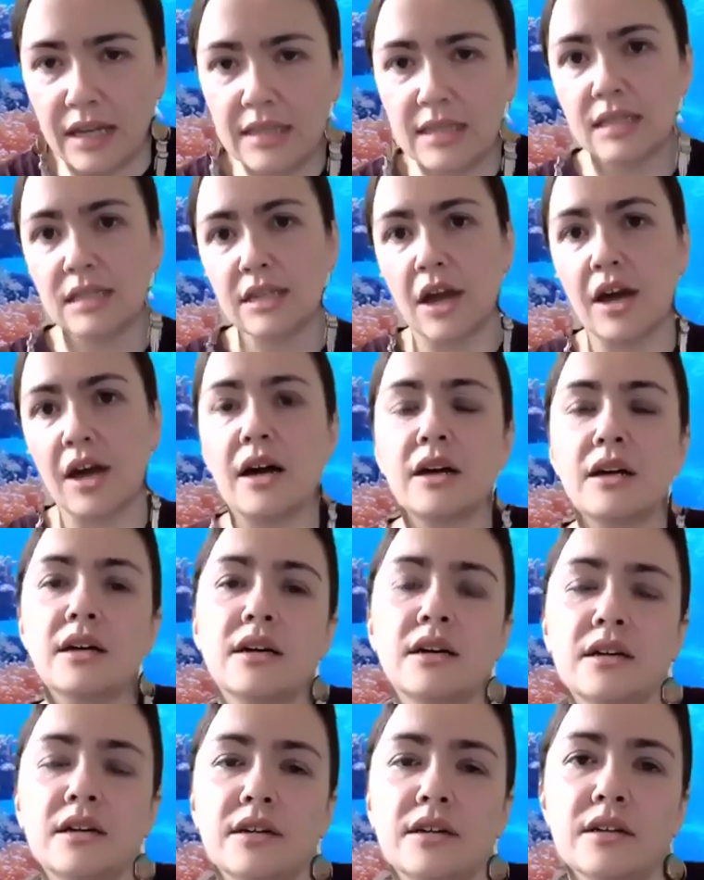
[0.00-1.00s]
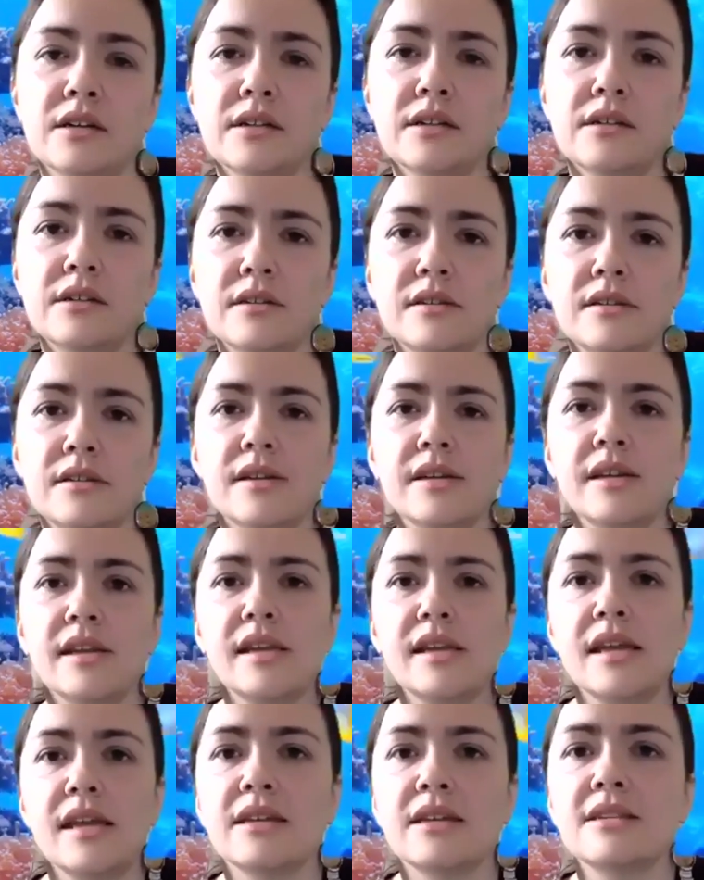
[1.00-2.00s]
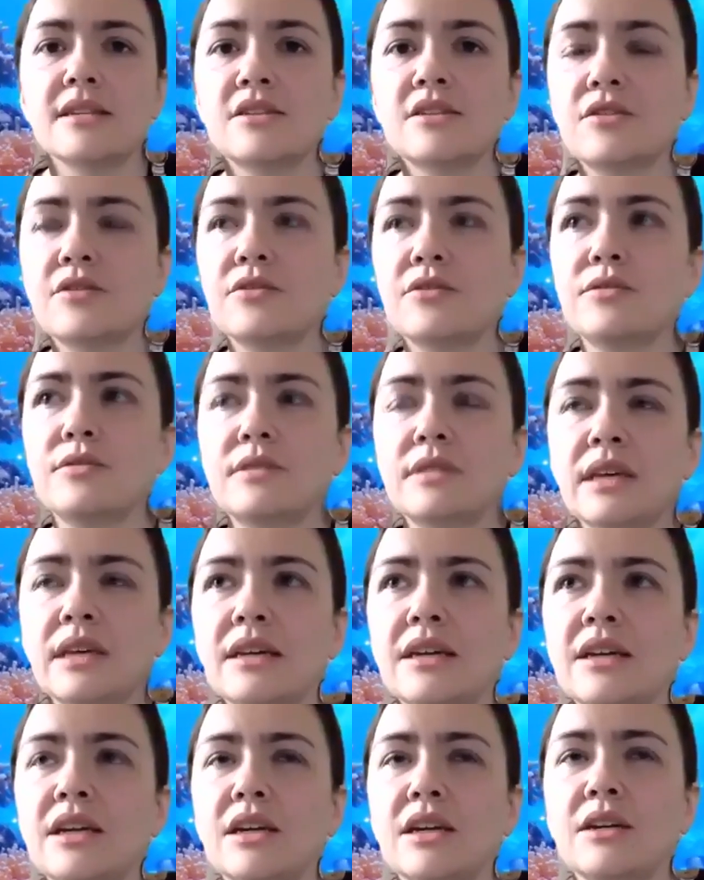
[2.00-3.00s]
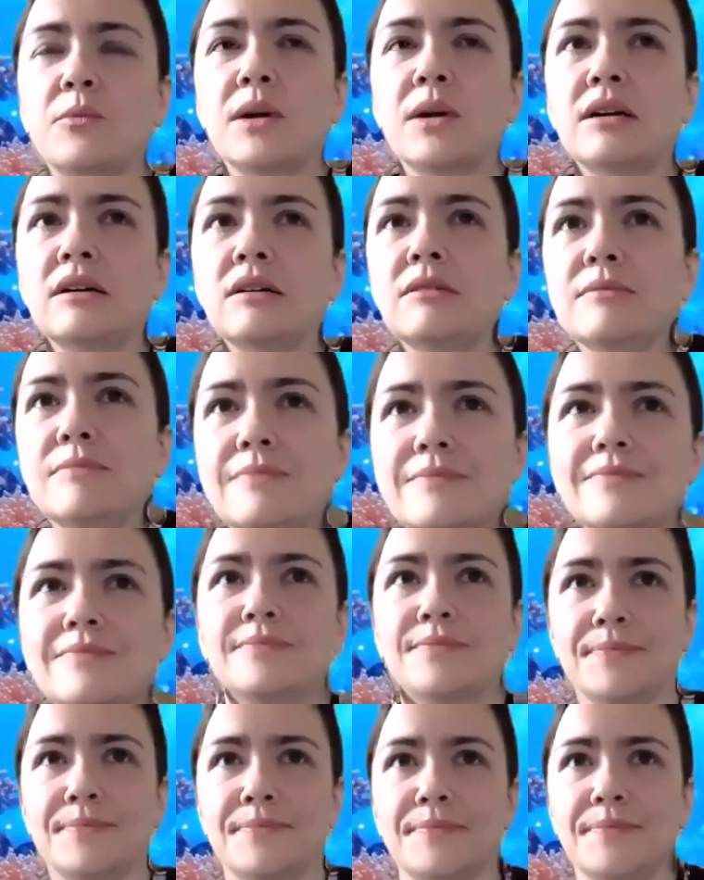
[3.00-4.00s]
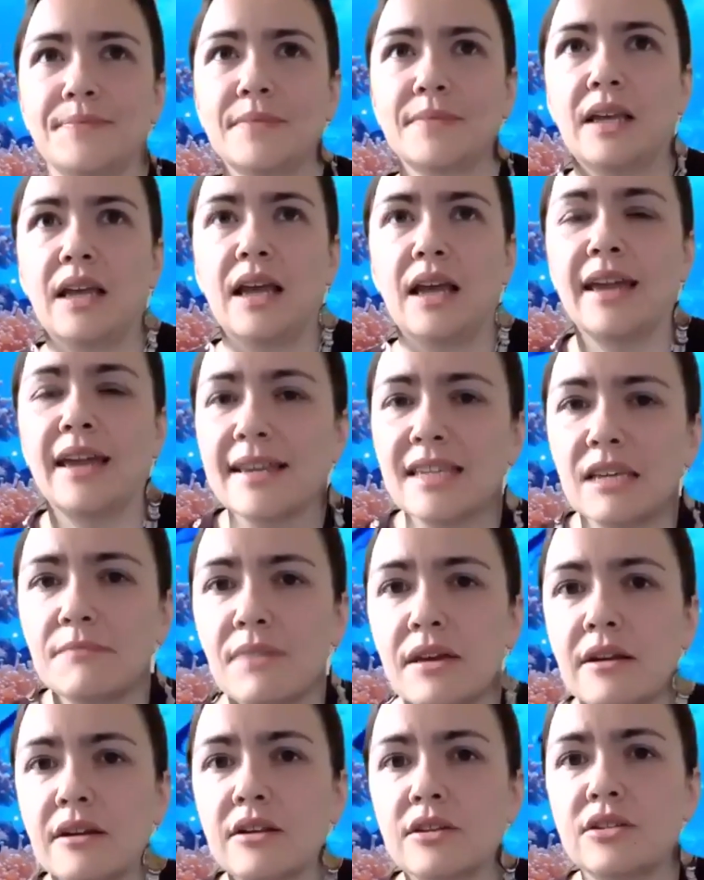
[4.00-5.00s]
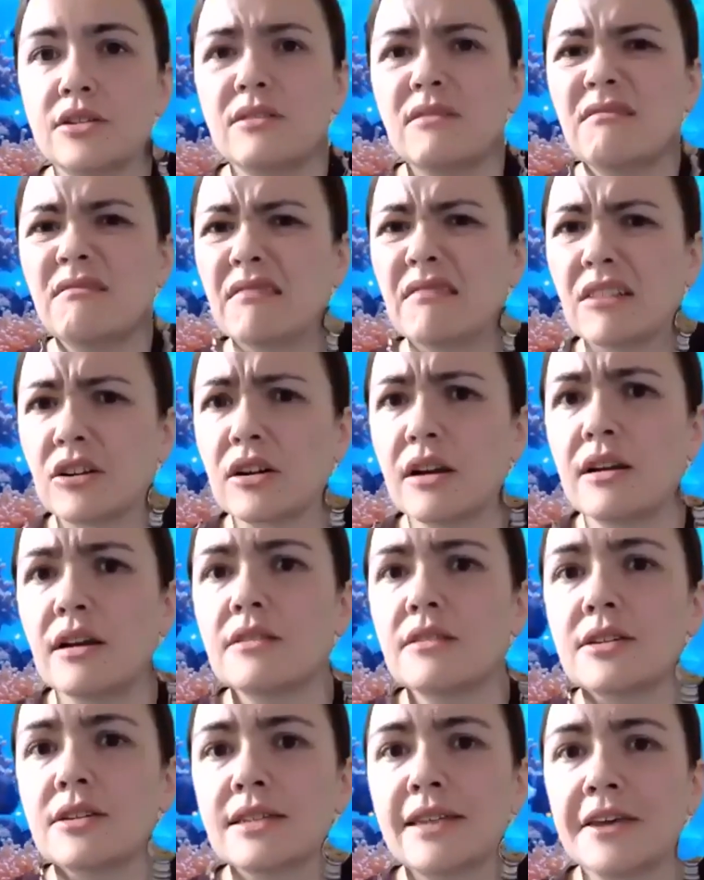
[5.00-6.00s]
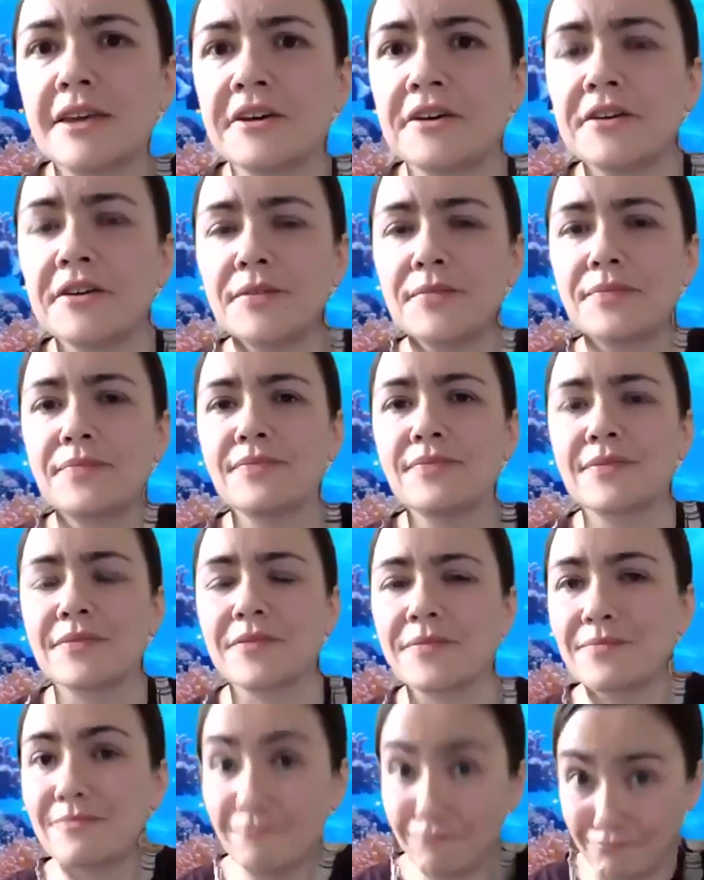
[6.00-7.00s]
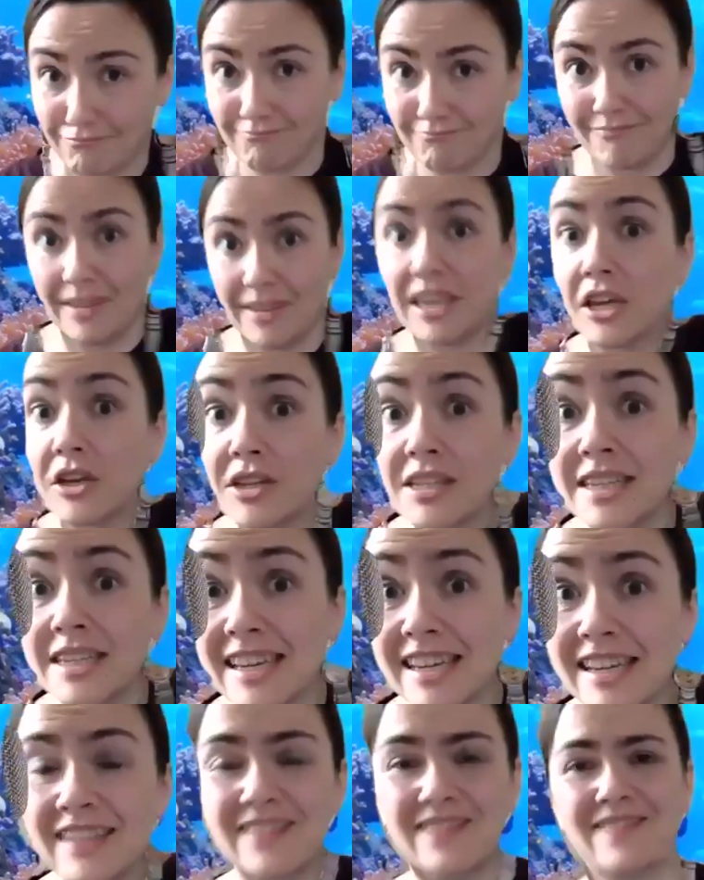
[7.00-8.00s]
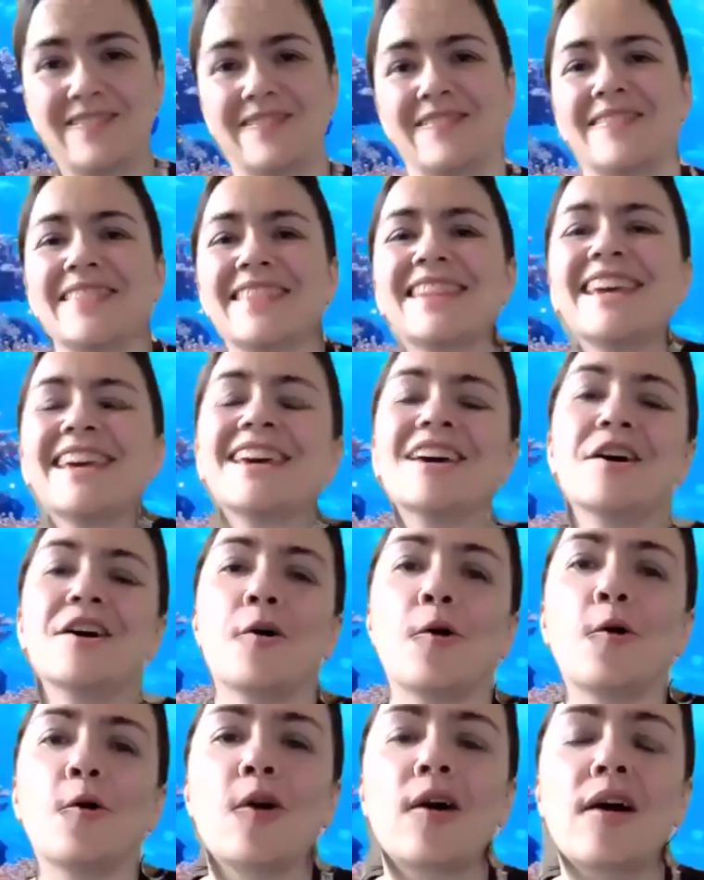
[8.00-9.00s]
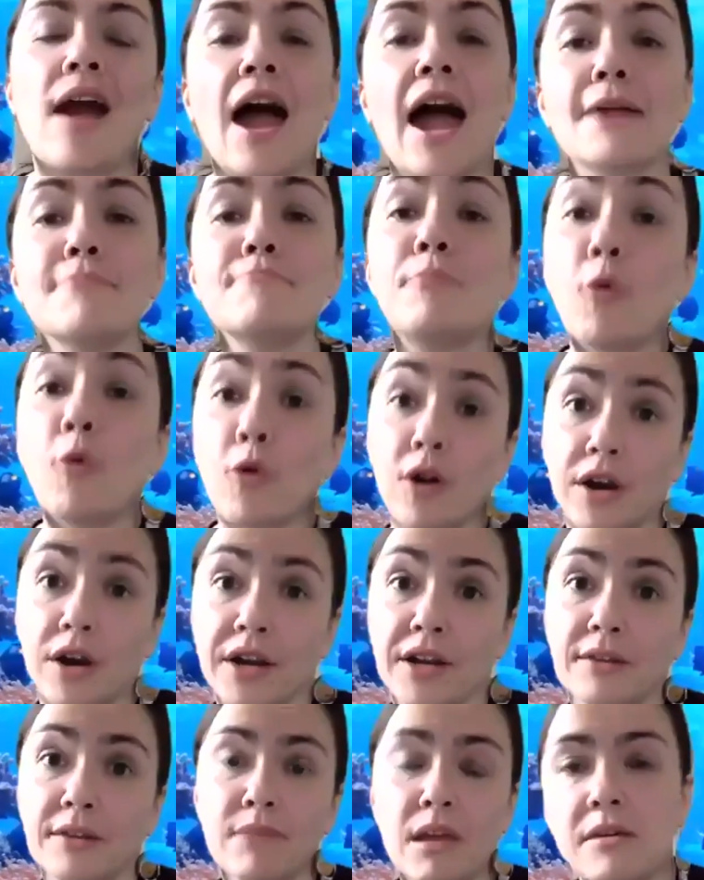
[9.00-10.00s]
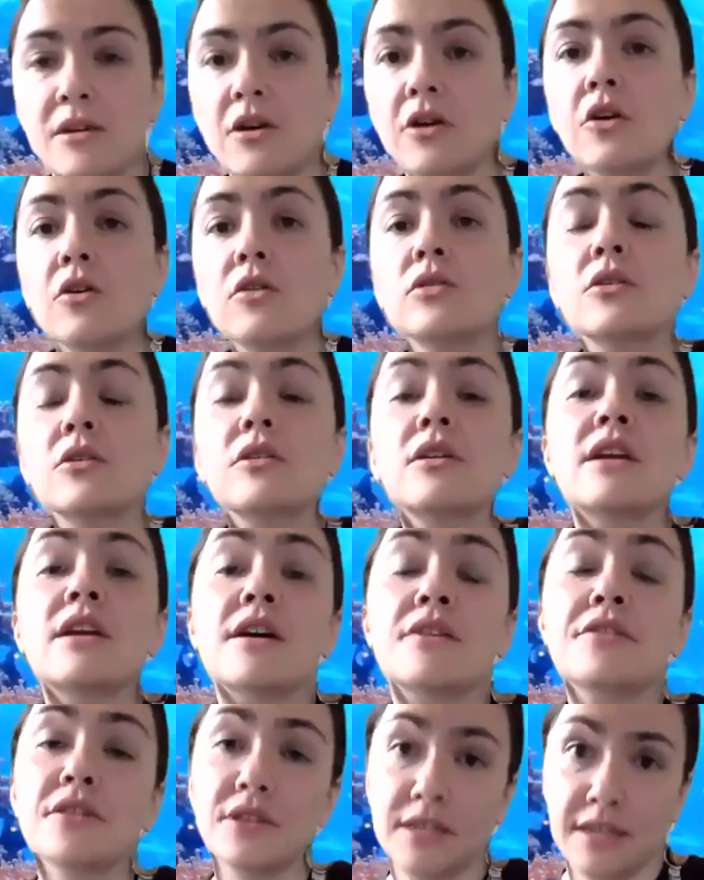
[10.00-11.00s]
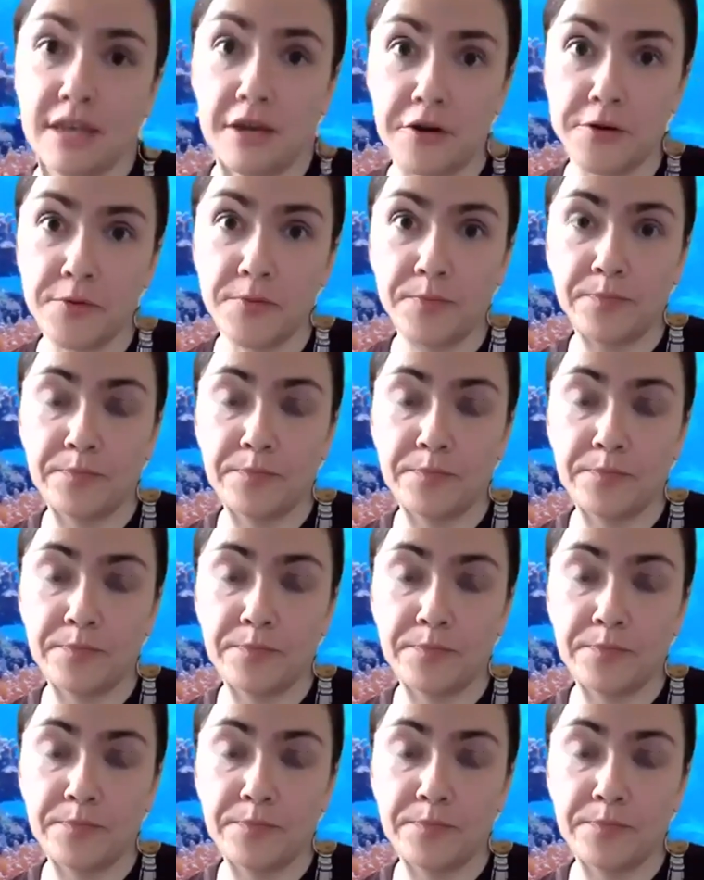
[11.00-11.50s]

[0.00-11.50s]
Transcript: stuck and so you think, well, I guess I better learn another skill. Guilty. Or I'm bored. Maybe I'll go learn another skill.